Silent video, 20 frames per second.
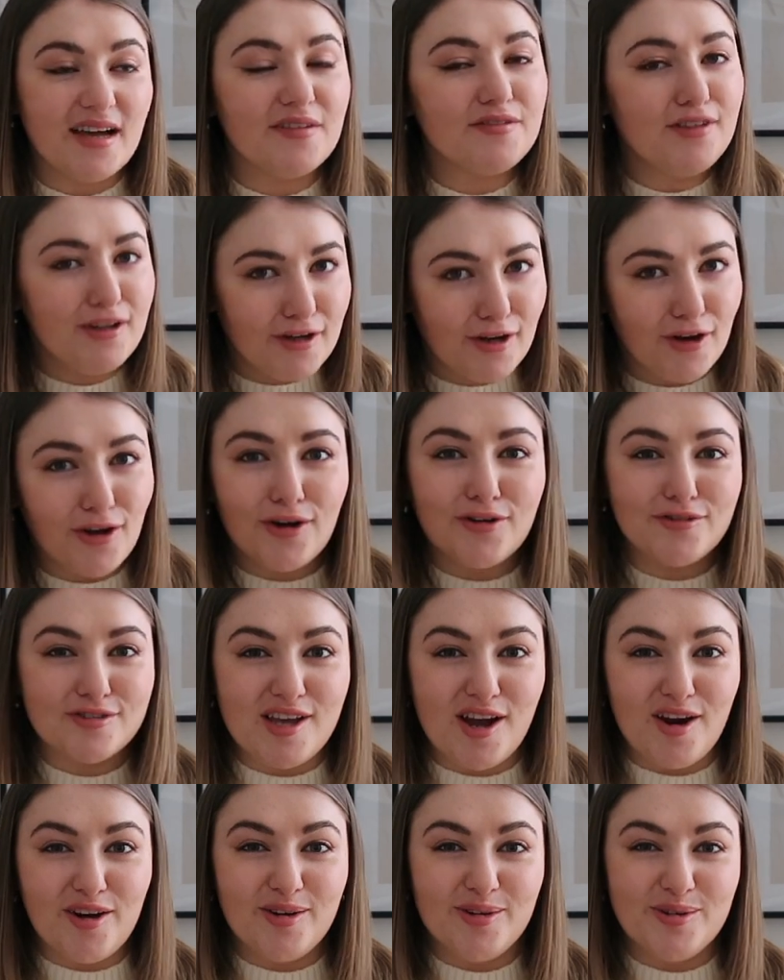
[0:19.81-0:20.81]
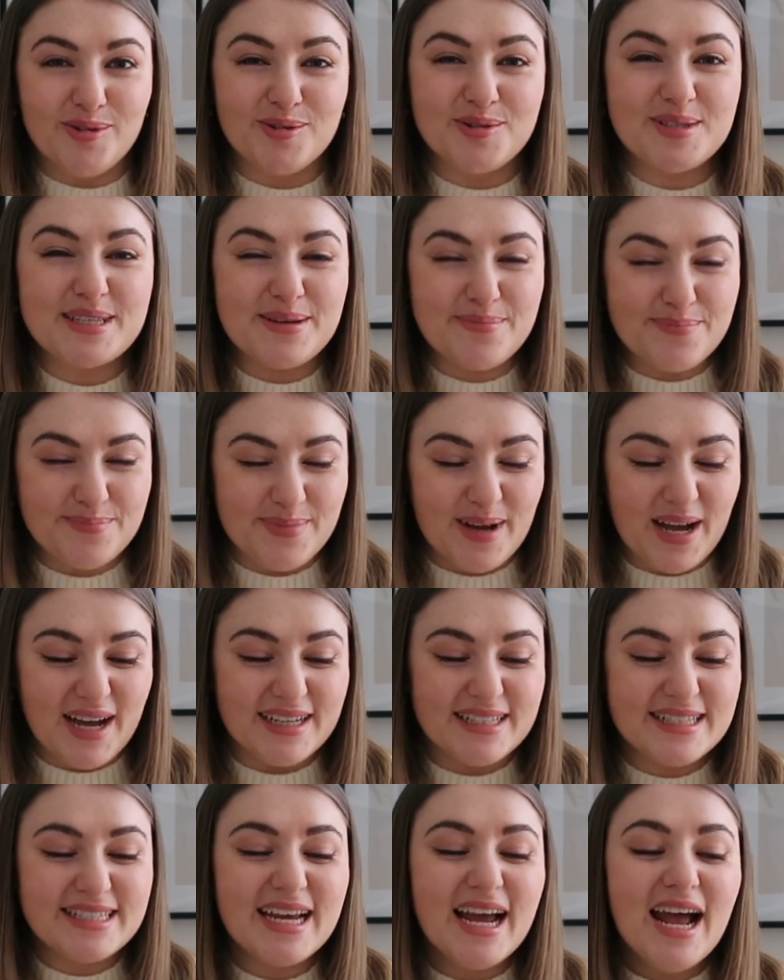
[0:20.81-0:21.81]
I've done a lot of Zara hauls
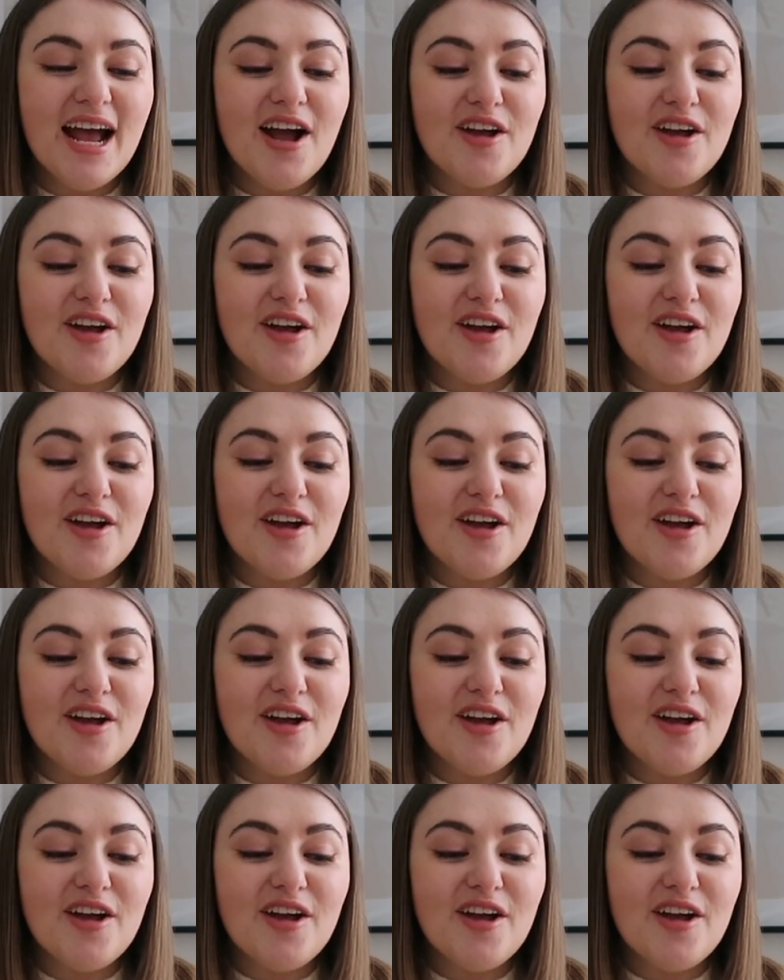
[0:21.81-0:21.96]
but